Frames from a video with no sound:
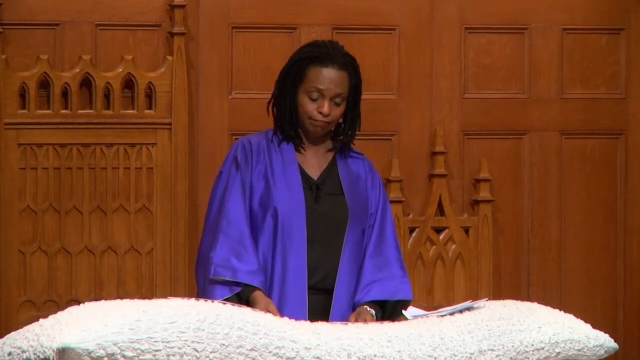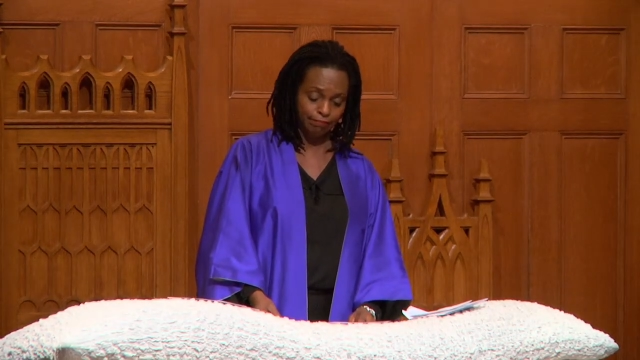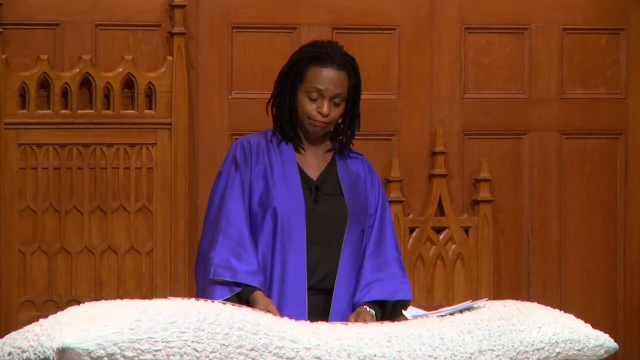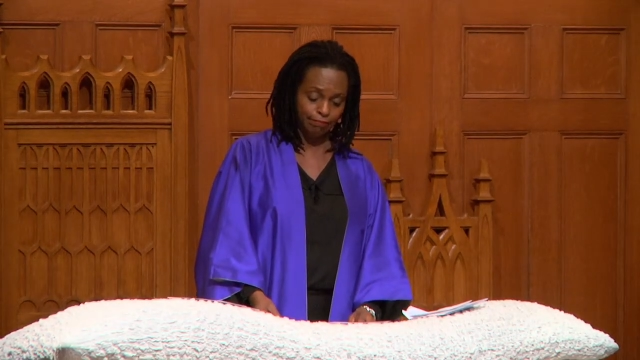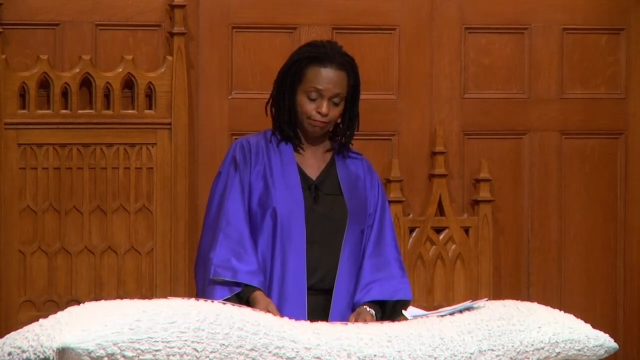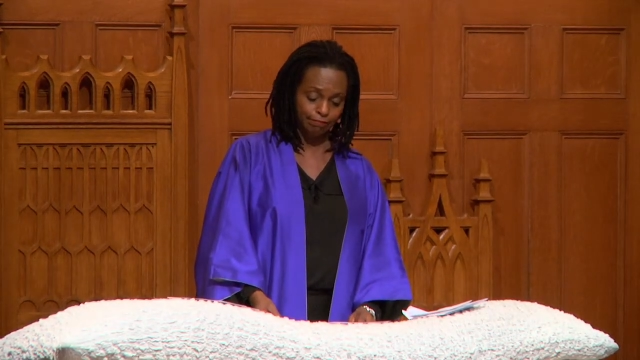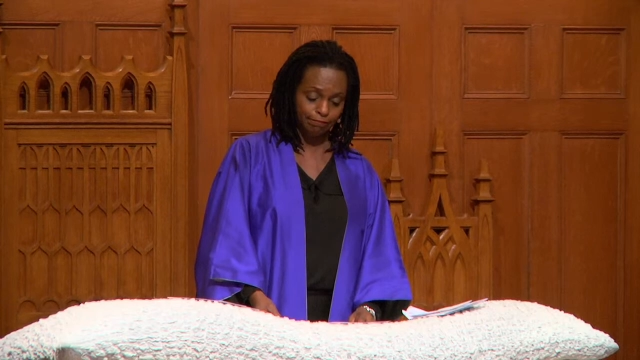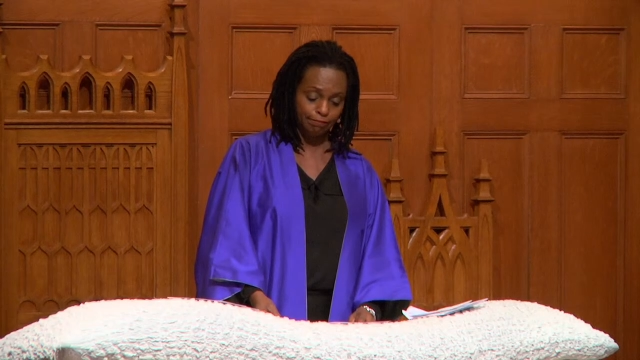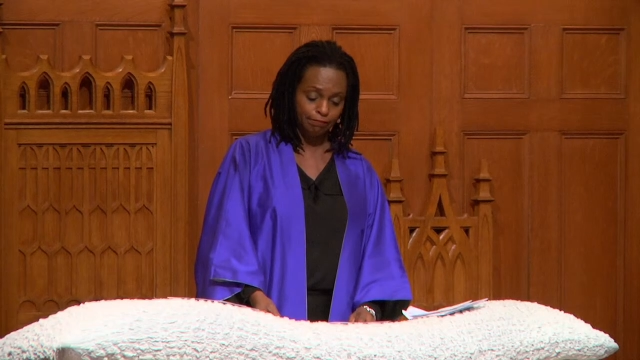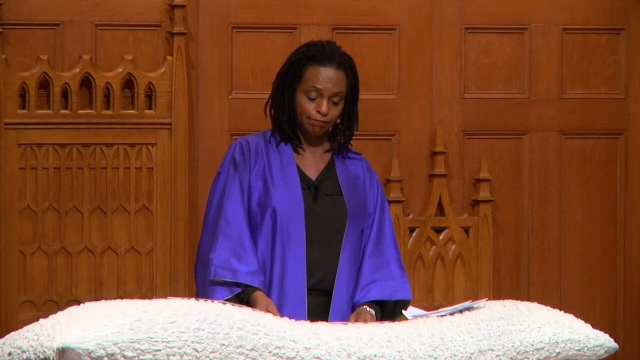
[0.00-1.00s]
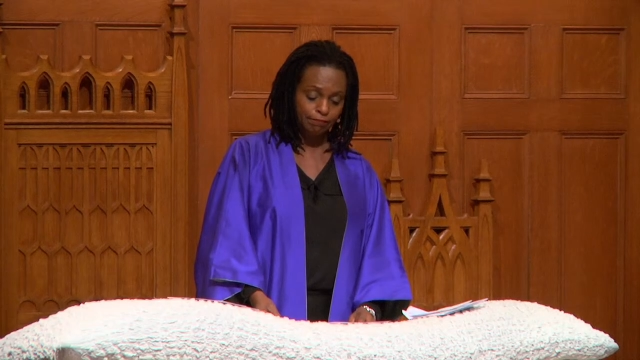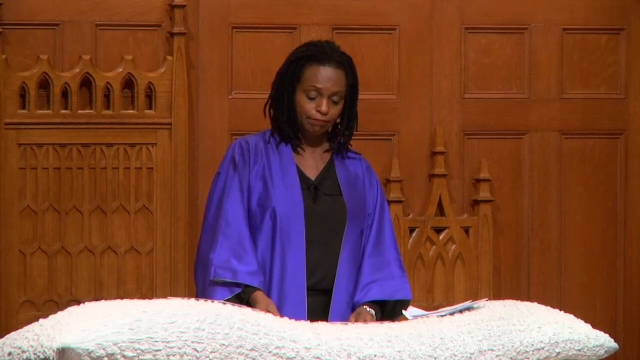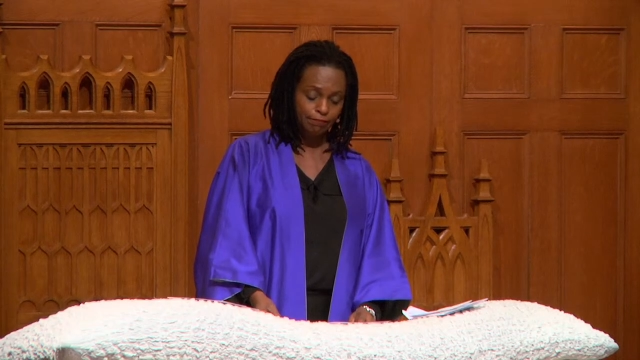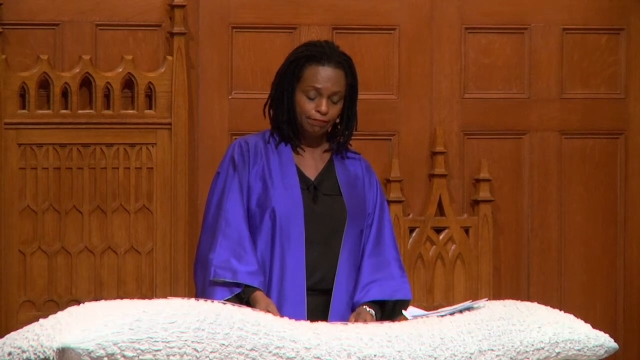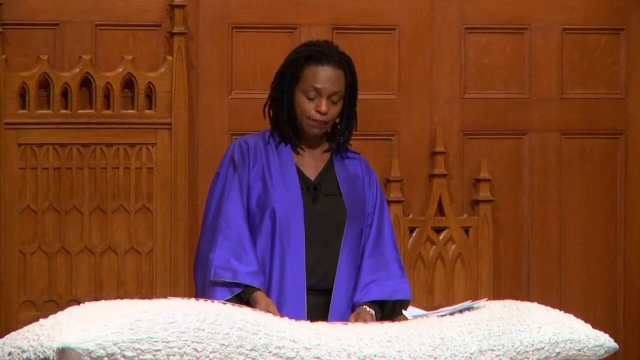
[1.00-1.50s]

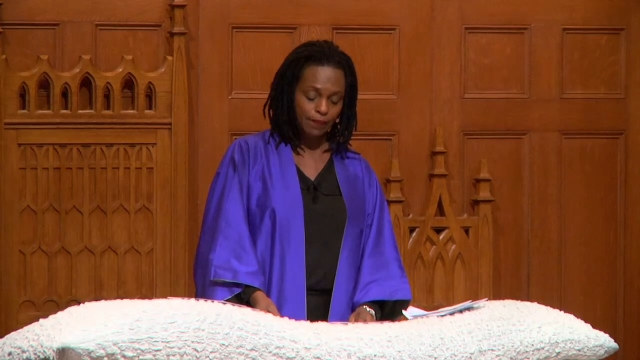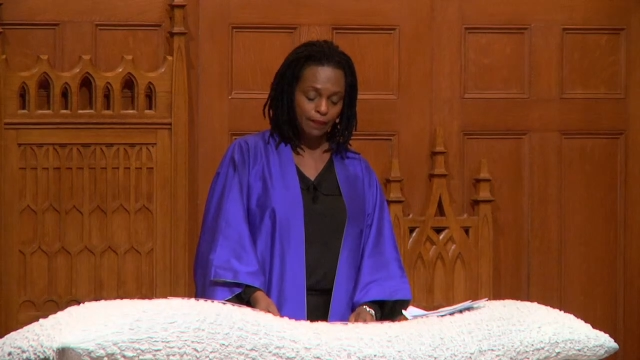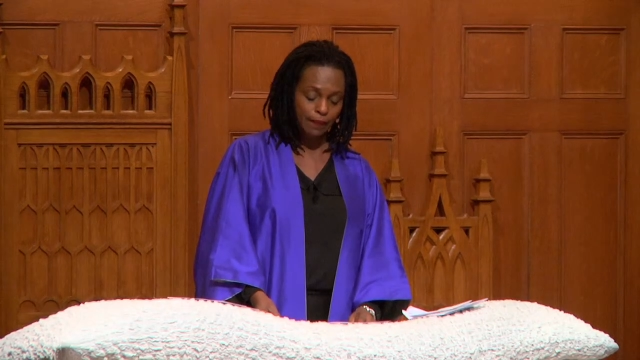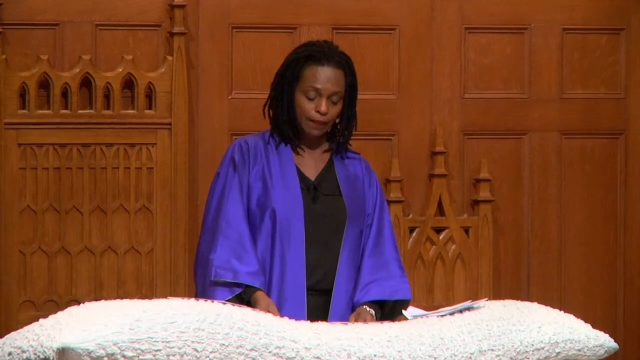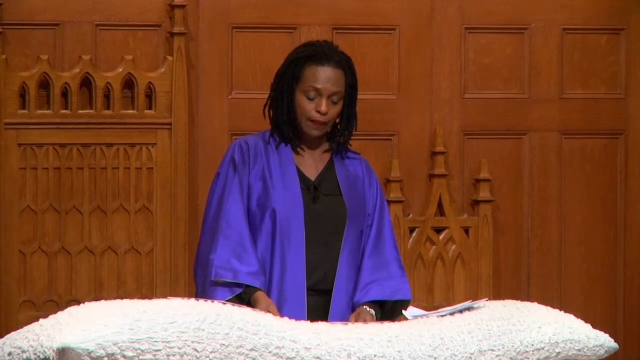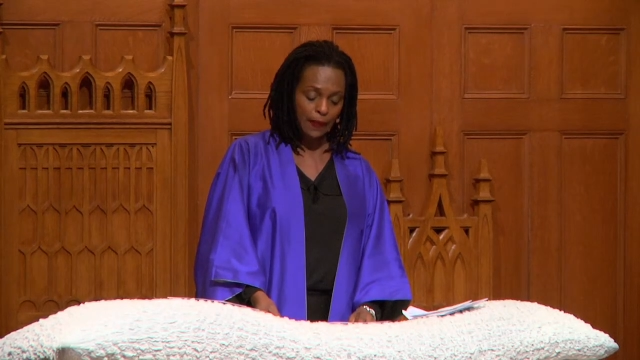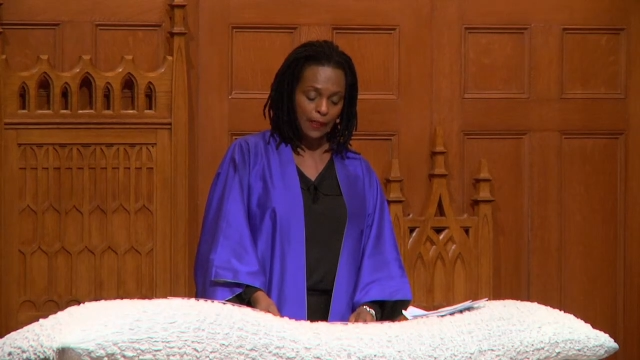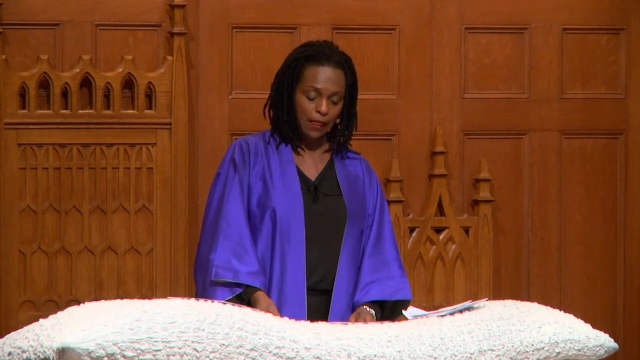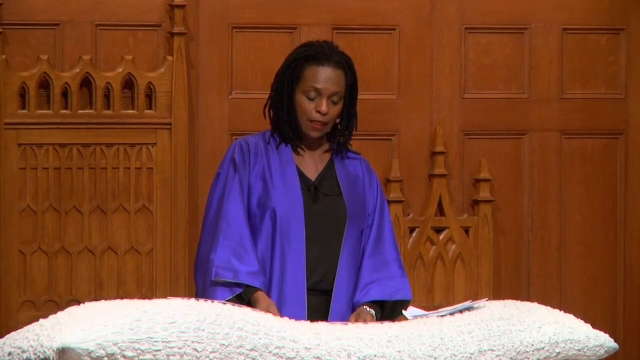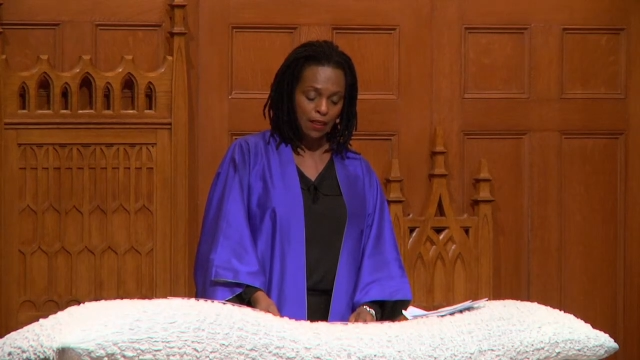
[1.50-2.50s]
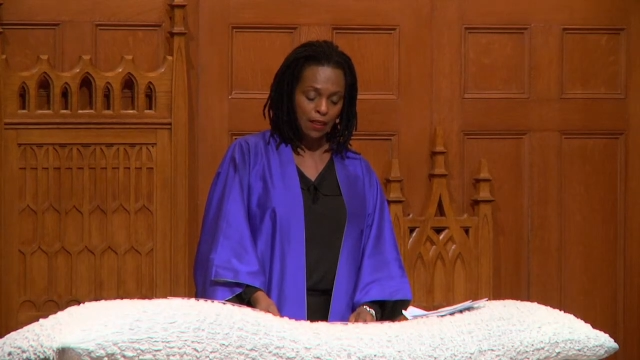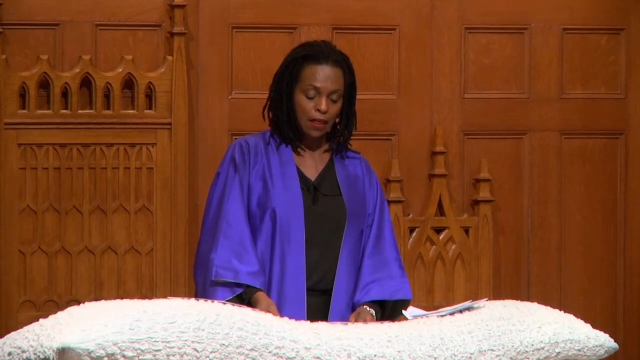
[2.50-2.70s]
No one is speaking in this clip.